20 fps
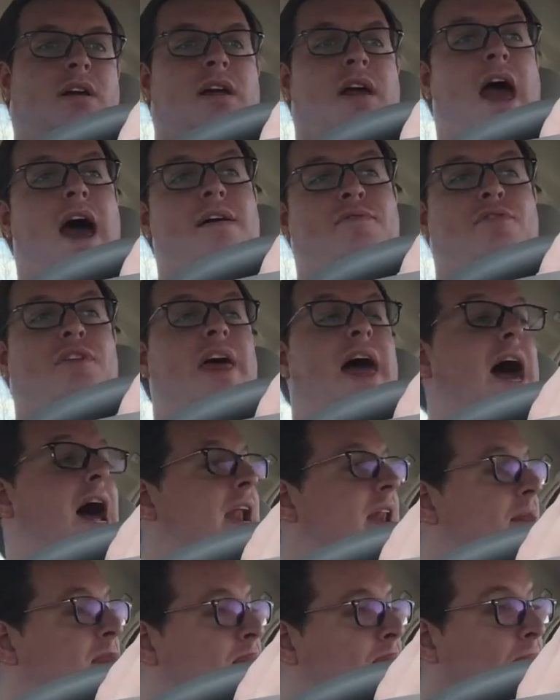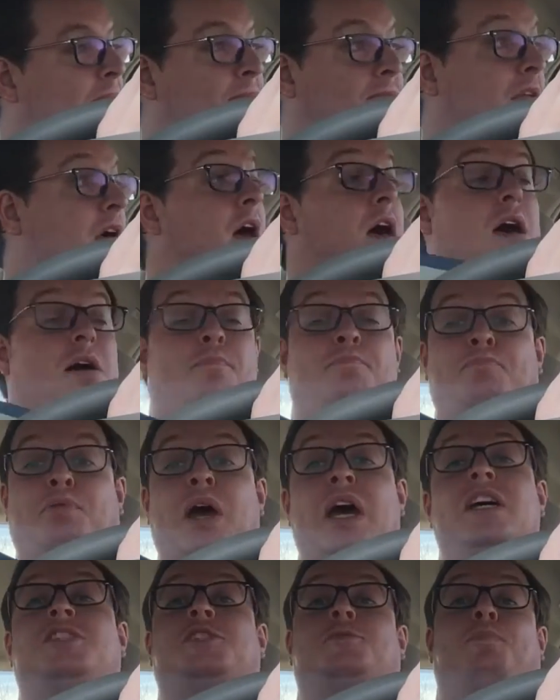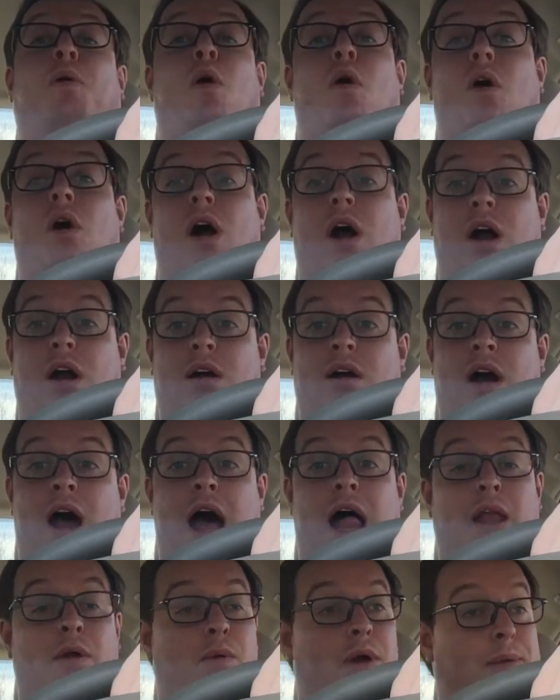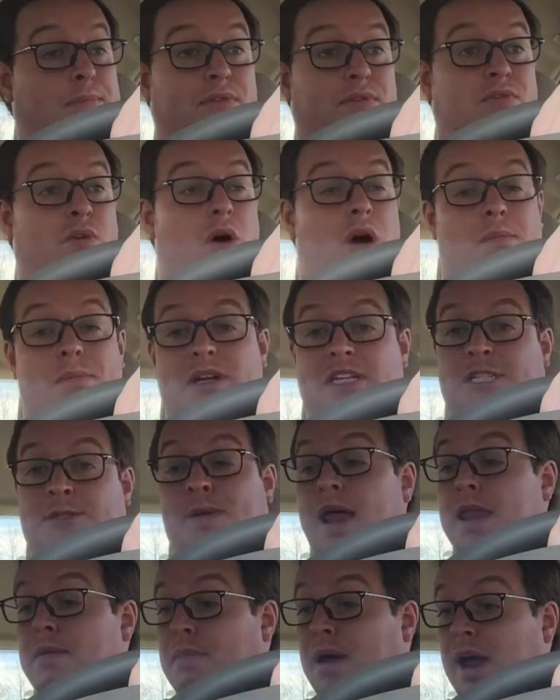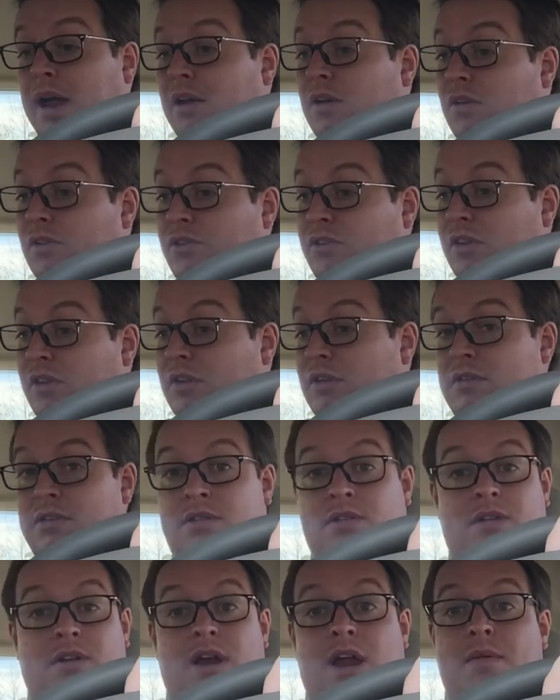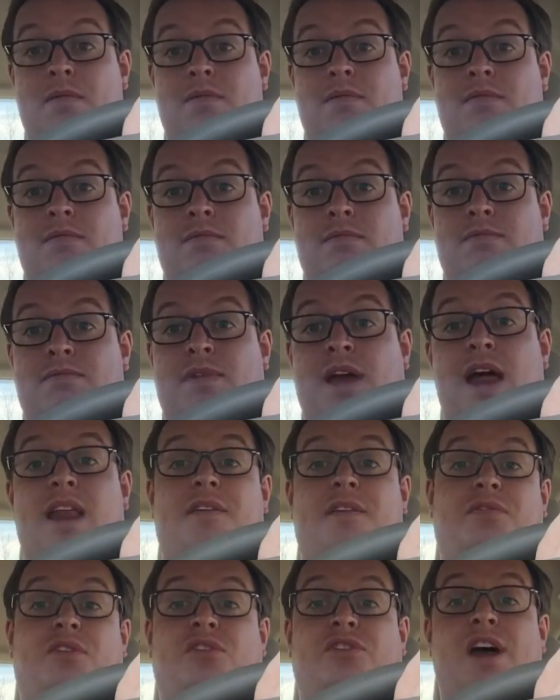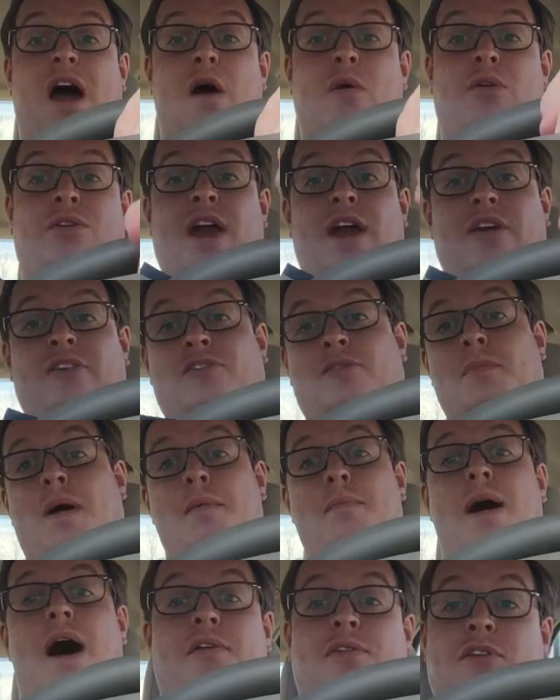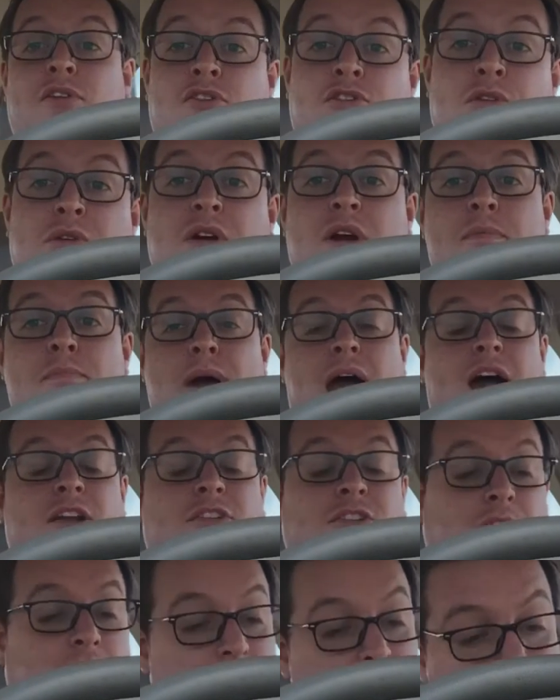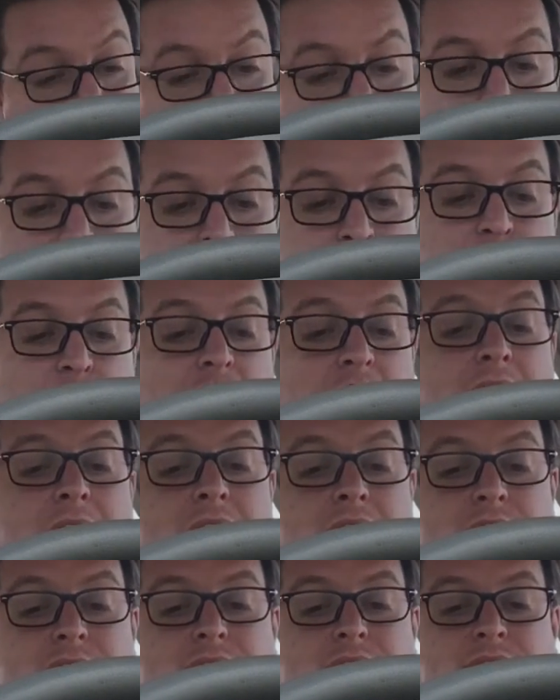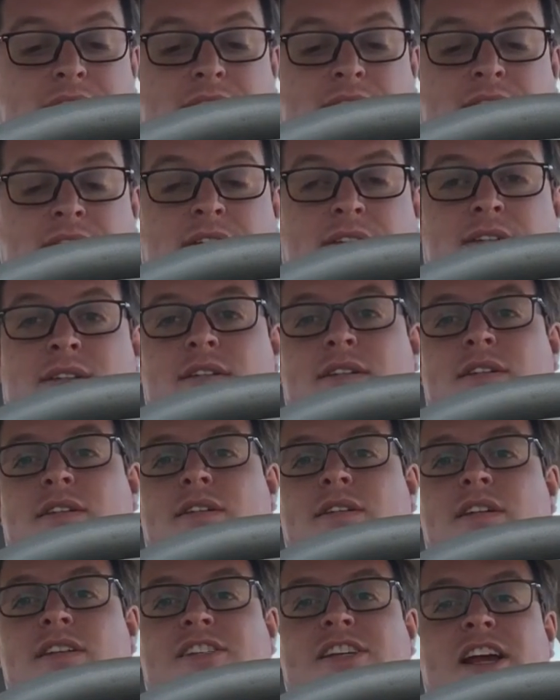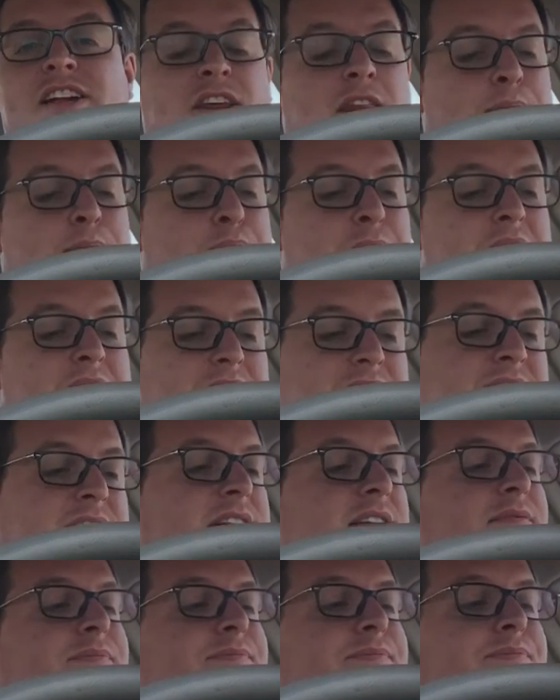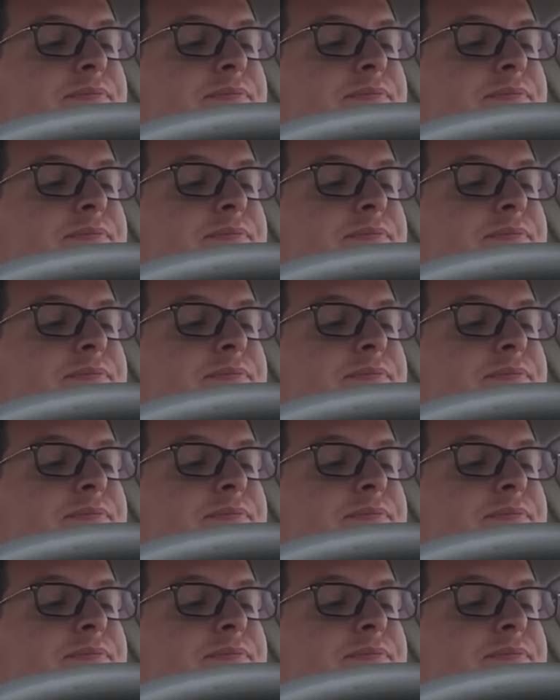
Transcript: after that piss poor Halloween performance by the Bengals, kind of left a sour taste in my mouth, as you can imagine. But let's get to the picks.